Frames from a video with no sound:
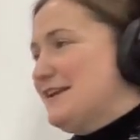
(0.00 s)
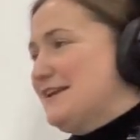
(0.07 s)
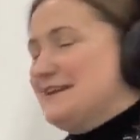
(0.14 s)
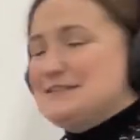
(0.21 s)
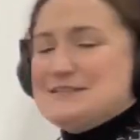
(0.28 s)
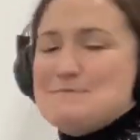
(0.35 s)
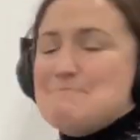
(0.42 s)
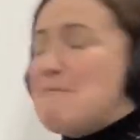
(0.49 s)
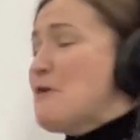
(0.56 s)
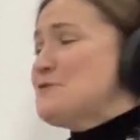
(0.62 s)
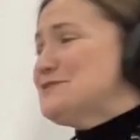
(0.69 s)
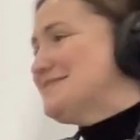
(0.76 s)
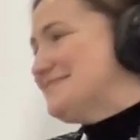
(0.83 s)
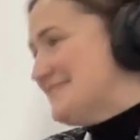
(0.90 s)
is the
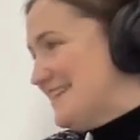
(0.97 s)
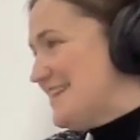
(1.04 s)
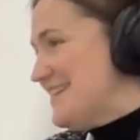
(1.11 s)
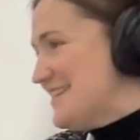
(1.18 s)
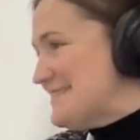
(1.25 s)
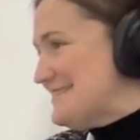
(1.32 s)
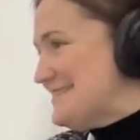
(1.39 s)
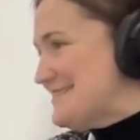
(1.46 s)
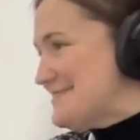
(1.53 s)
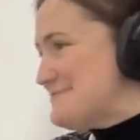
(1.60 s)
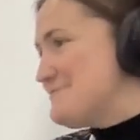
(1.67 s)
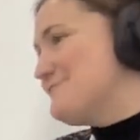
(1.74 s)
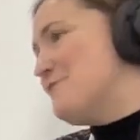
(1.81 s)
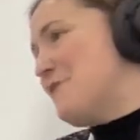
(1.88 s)
most tedious
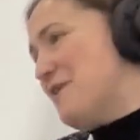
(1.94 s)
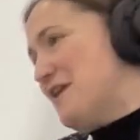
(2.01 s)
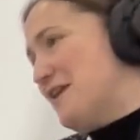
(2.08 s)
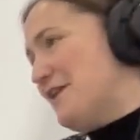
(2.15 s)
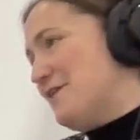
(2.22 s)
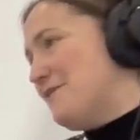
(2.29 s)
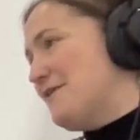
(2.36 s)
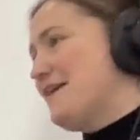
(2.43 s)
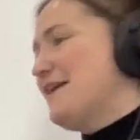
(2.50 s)
for you,